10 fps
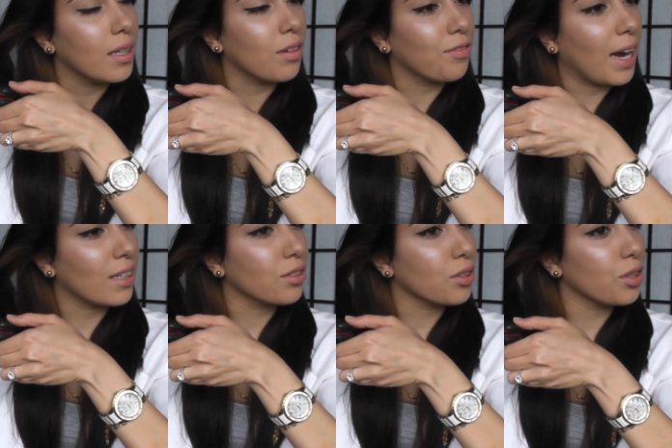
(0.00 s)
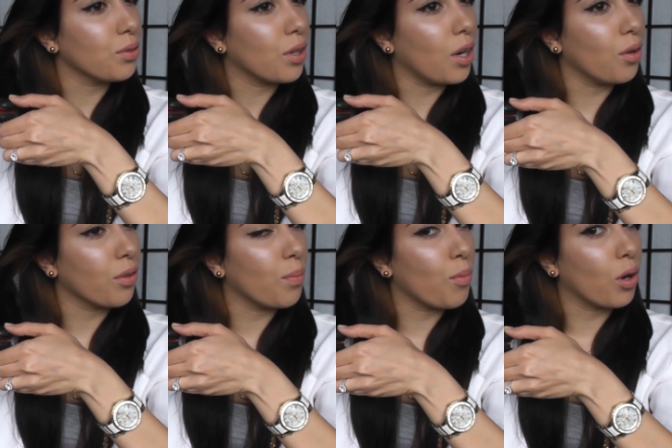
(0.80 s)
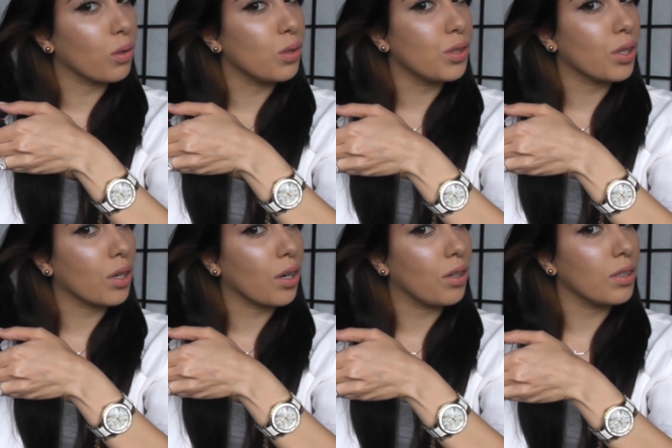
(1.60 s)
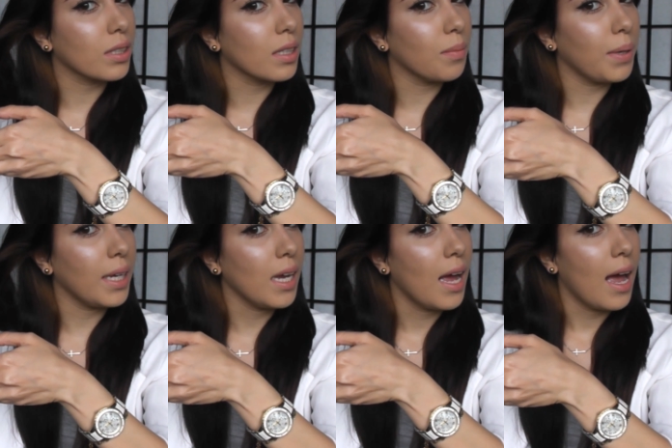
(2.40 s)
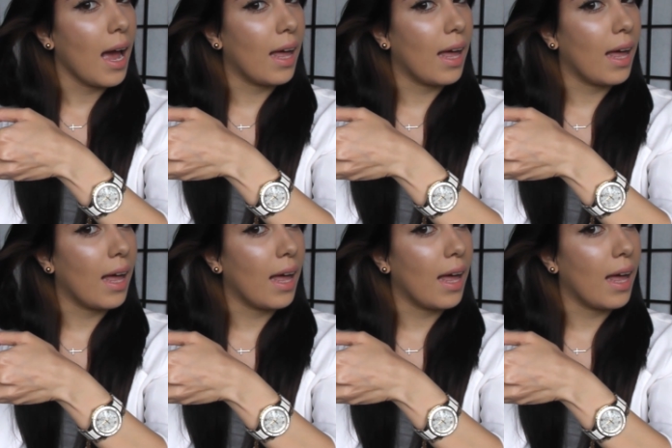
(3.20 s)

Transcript: The faster you go, the more loose your curl is going to be,